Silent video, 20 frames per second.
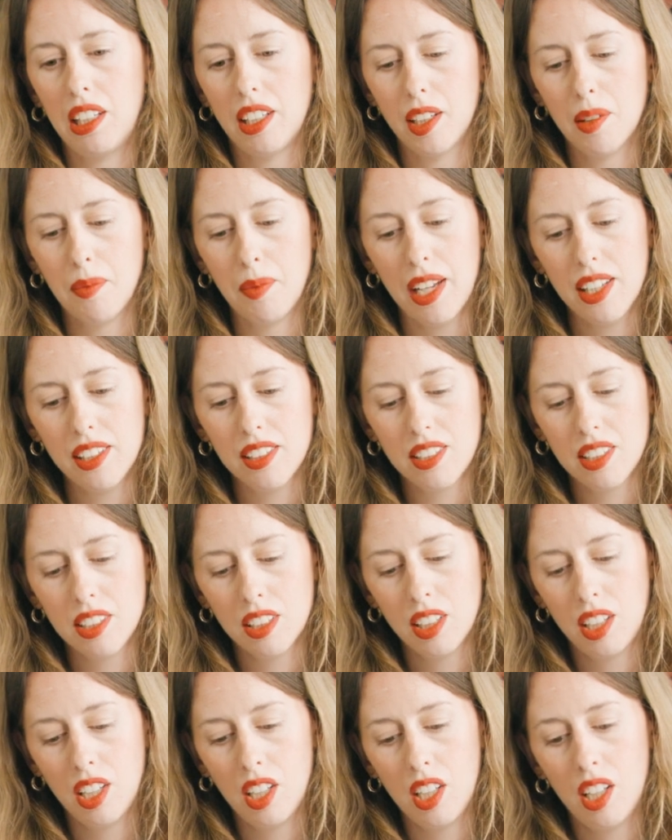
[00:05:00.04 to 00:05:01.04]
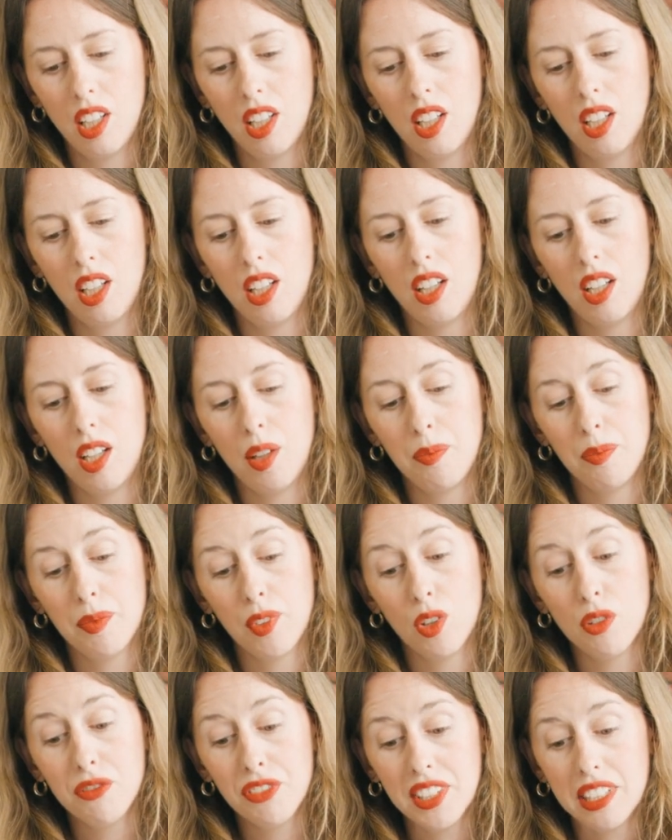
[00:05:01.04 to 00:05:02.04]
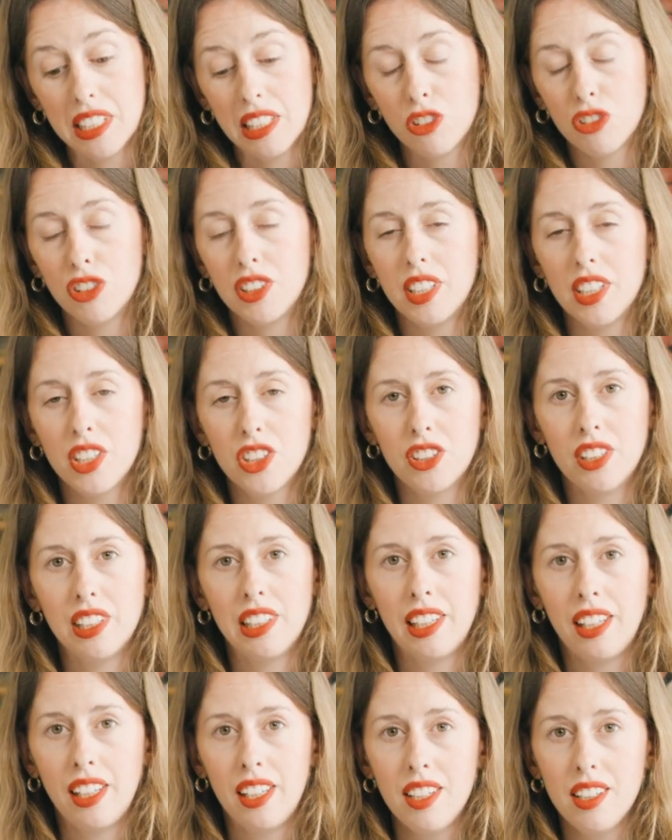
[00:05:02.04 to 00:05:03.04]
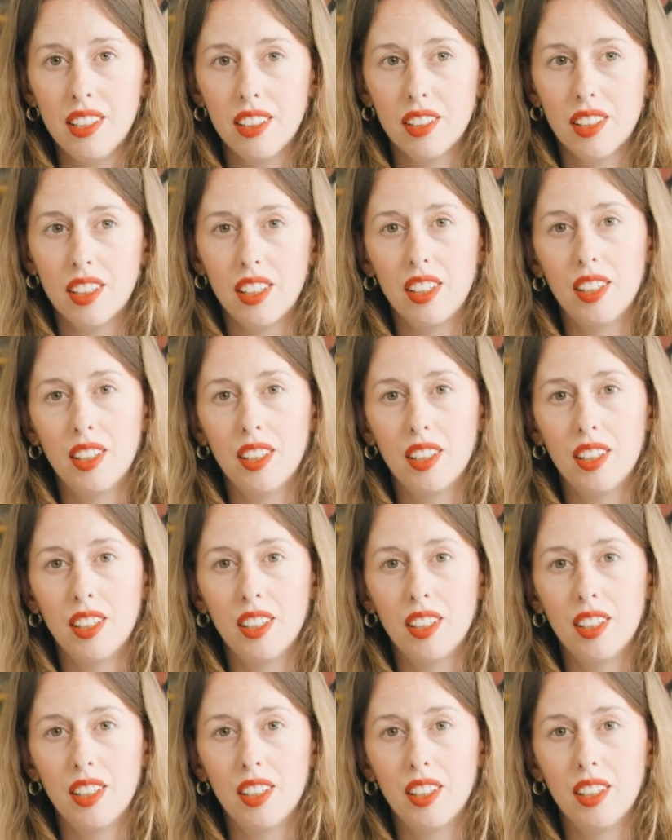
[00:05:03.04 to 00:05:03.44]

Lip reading: like a mat. Obviously, traditionally,